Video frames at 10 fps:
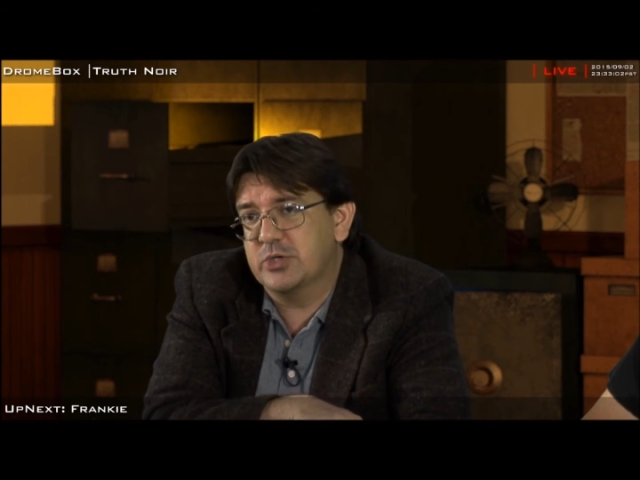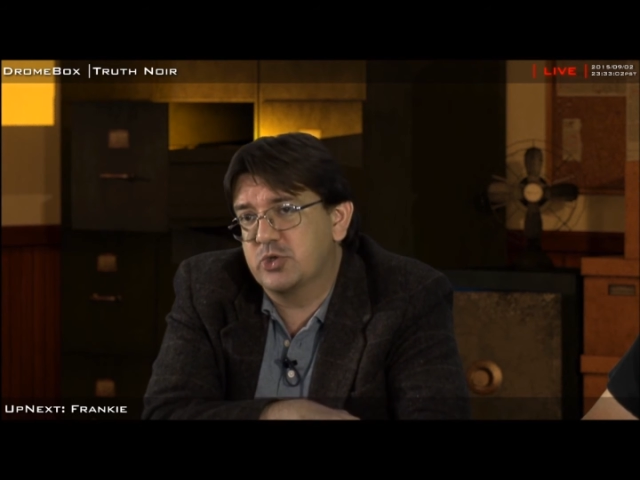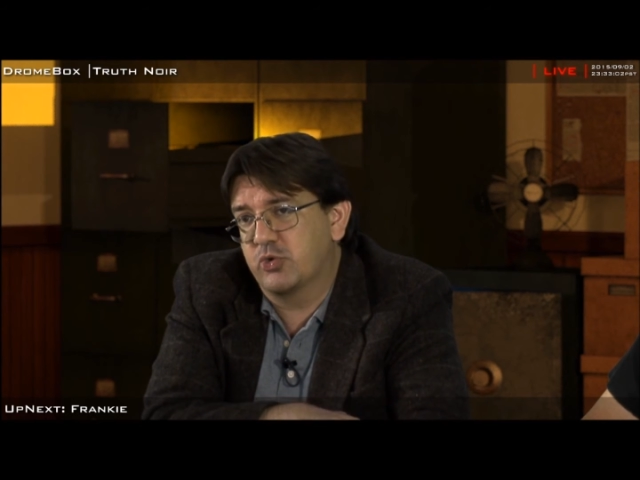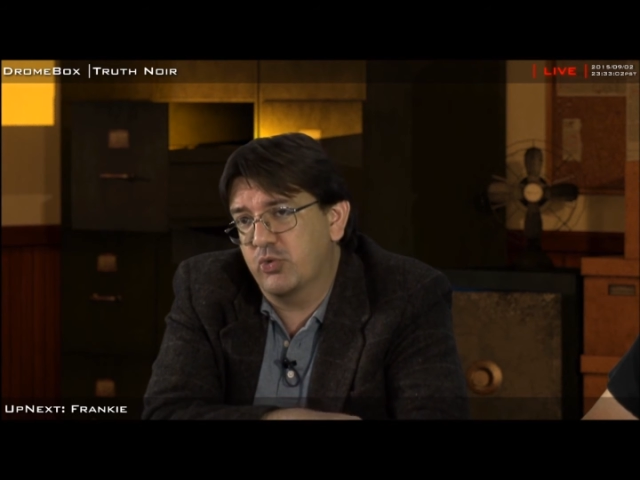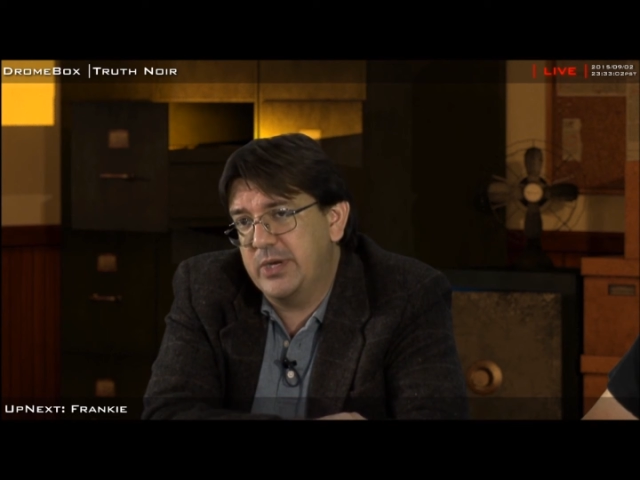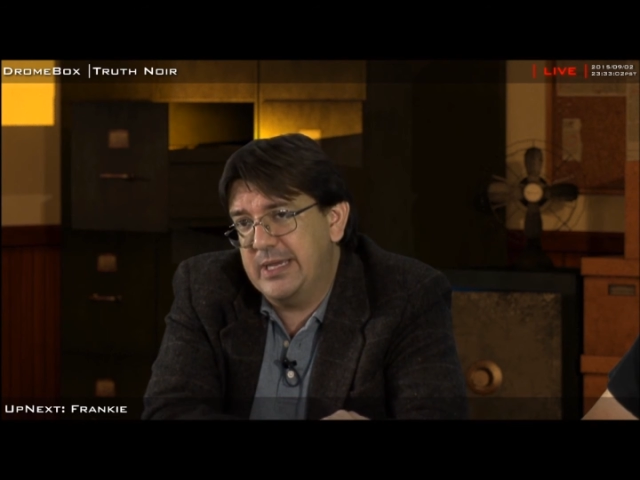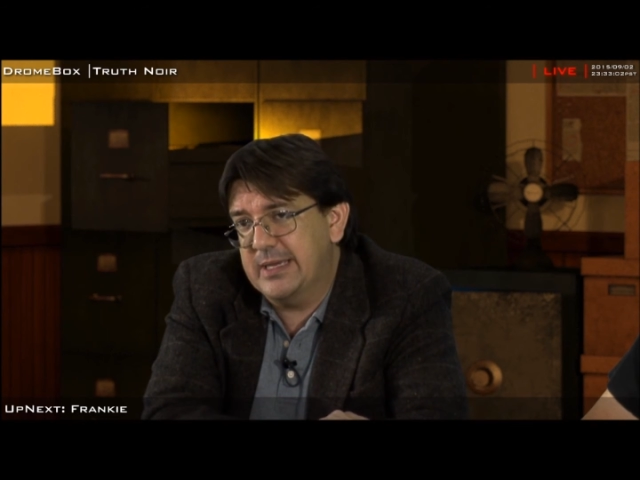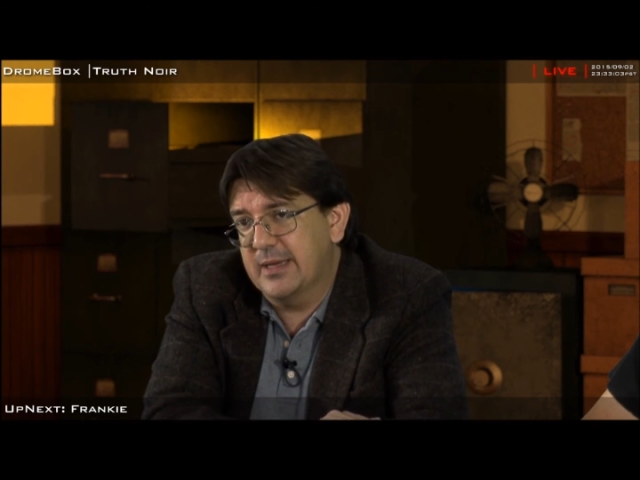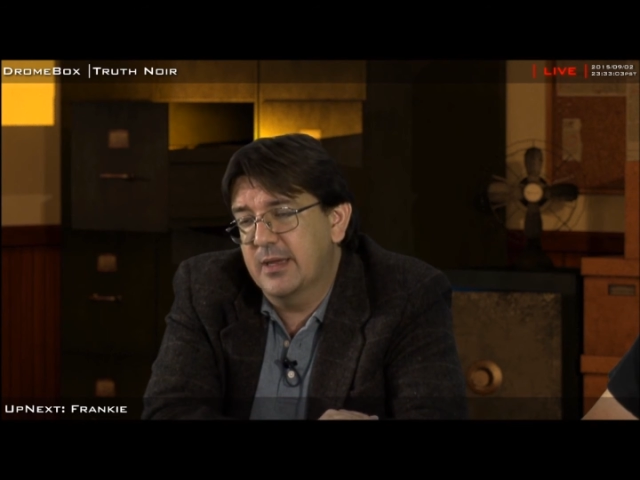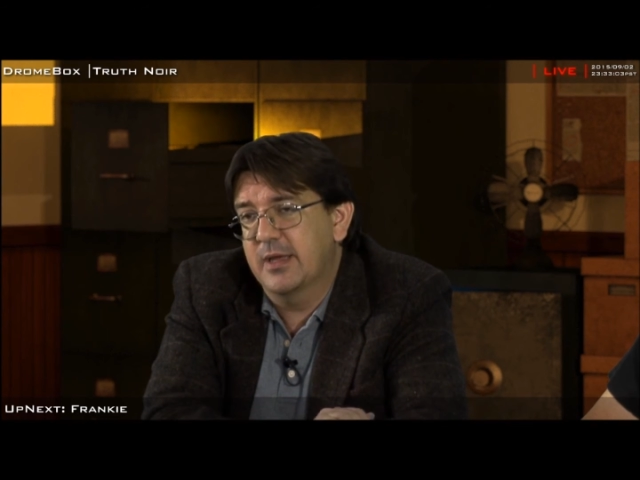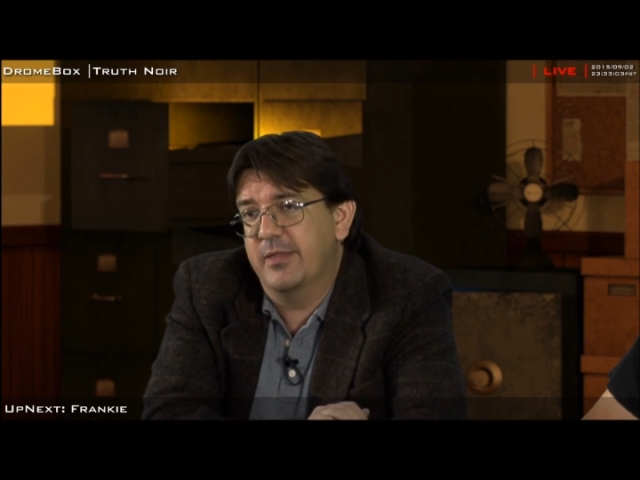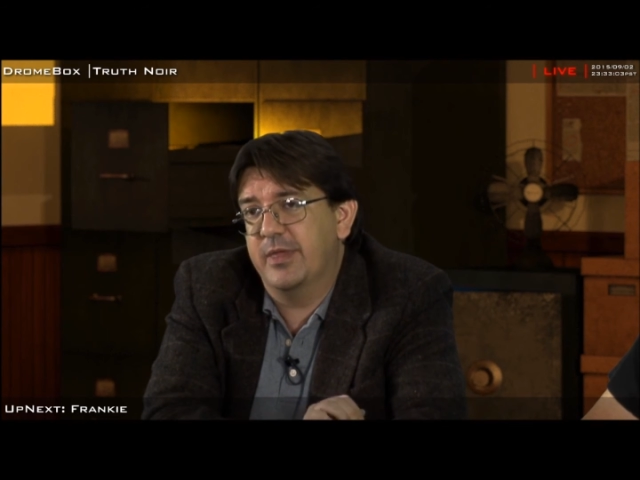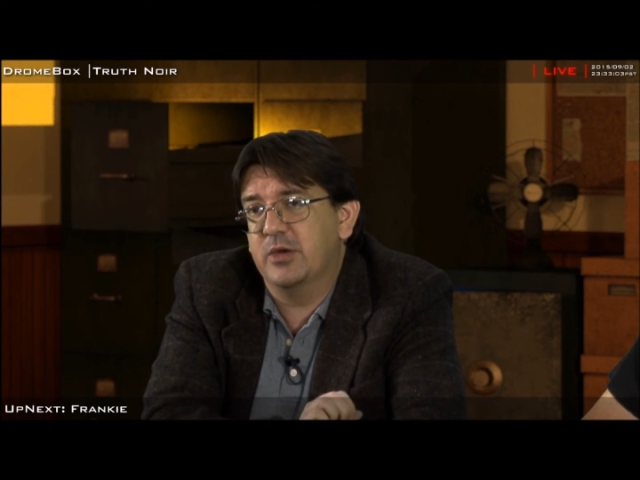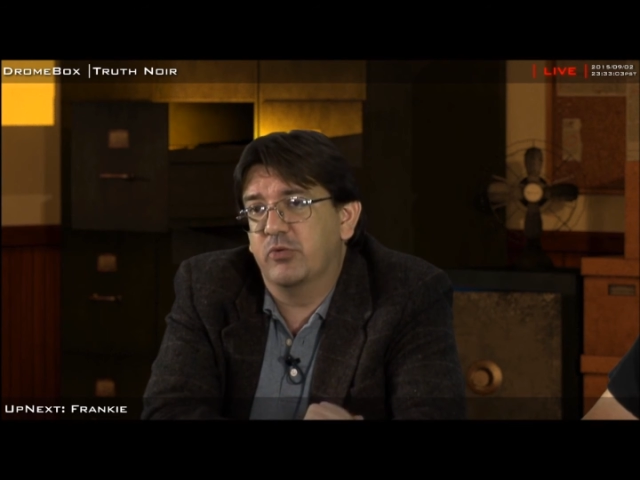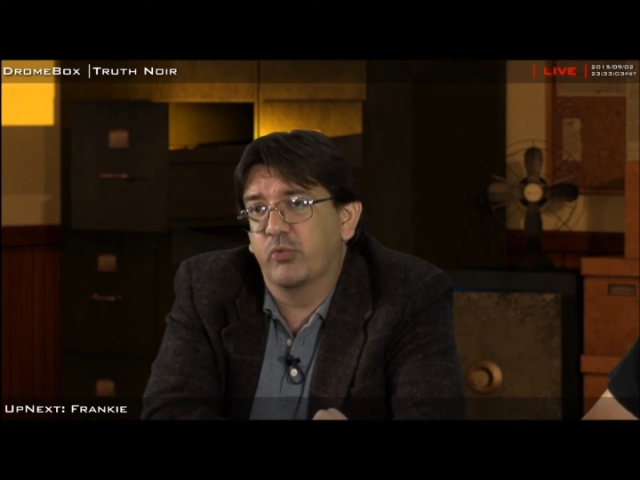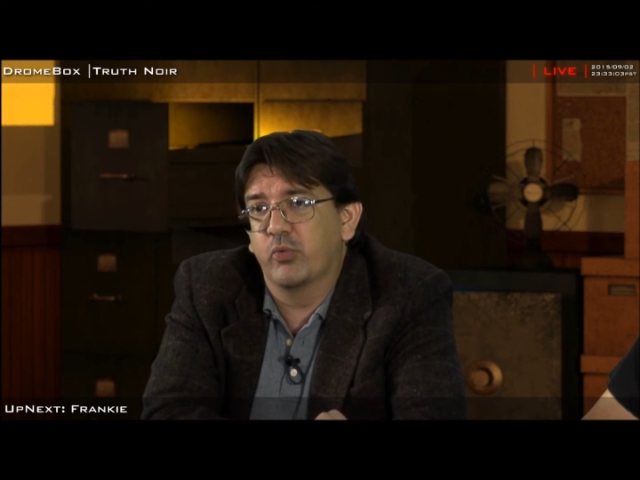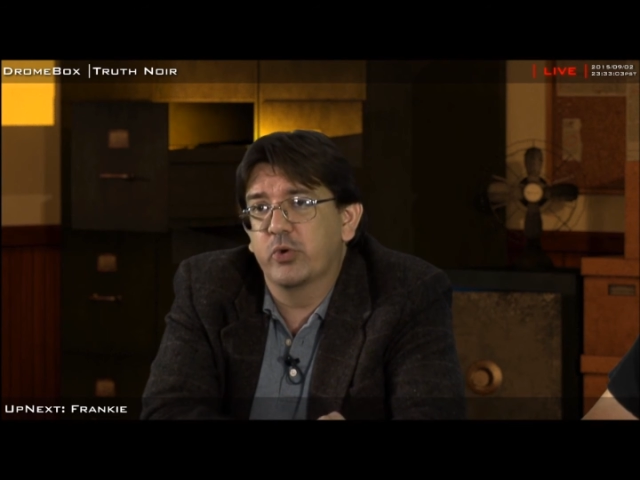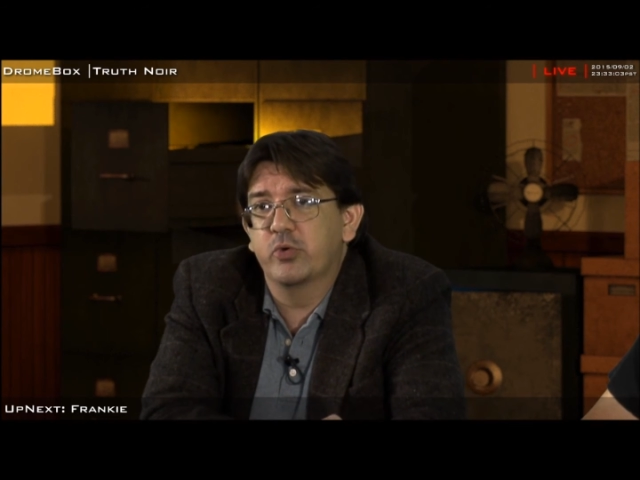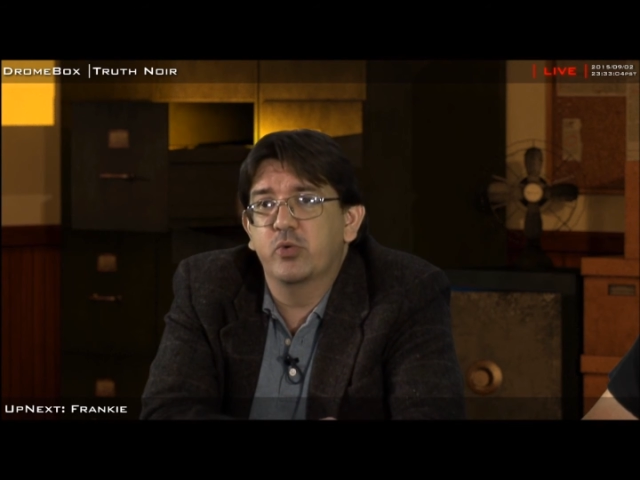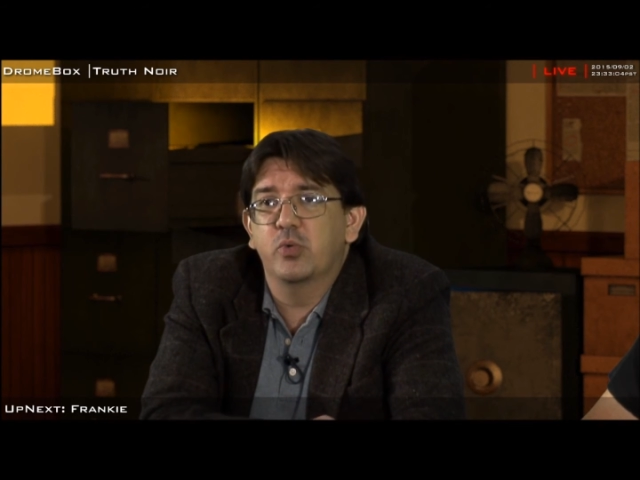a tree that
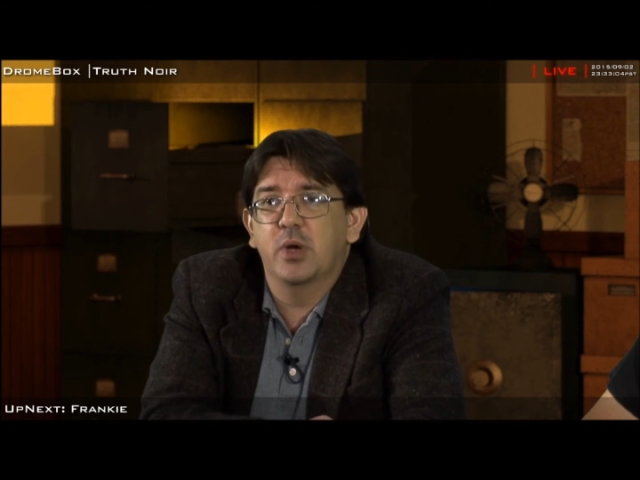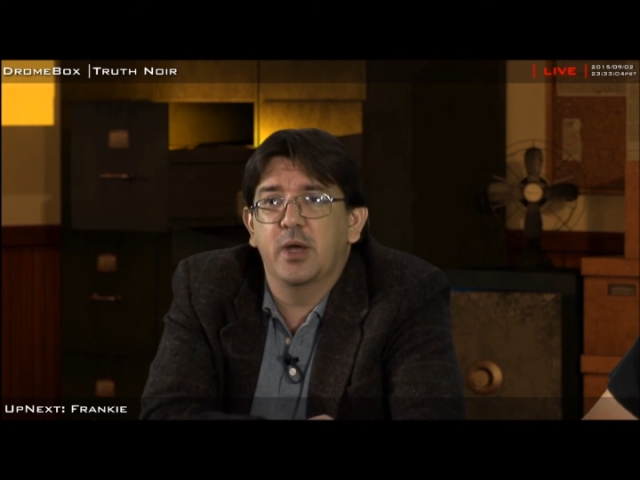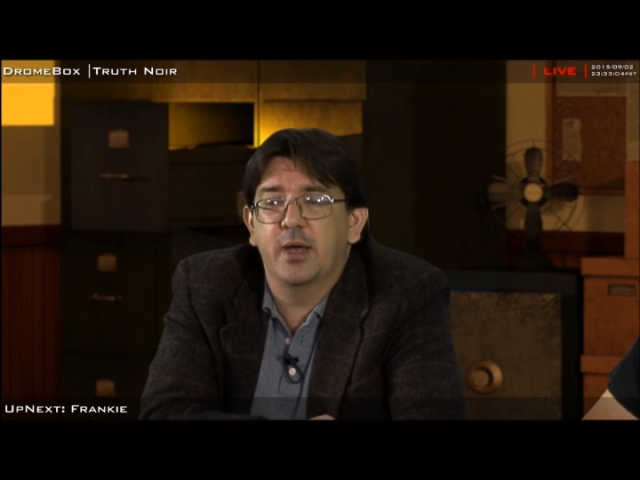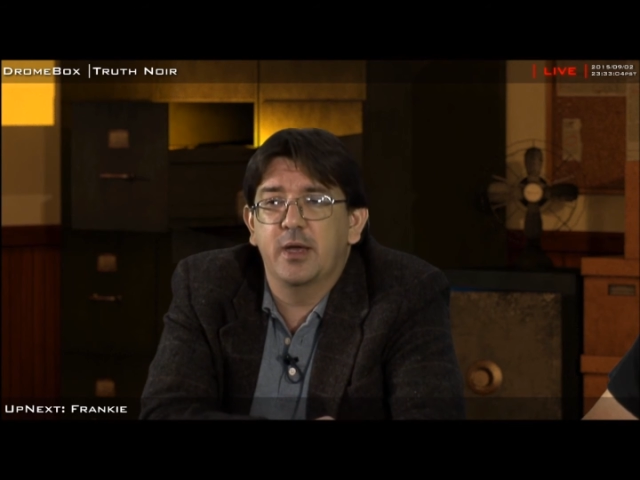grew